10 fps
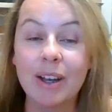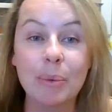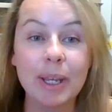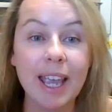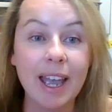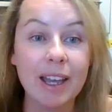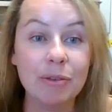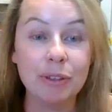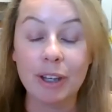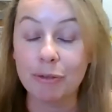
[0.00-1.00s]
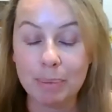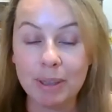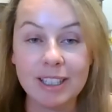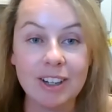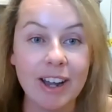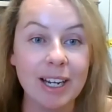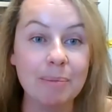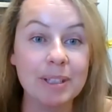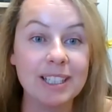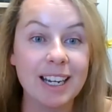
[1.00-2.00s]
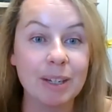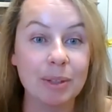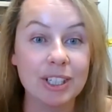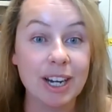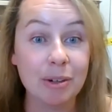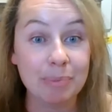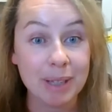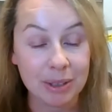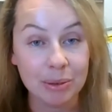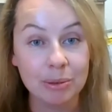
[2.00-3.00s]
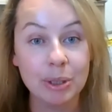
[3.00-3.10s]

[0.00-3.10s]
We have a fabulous lineup, starting with Sharon Bessell,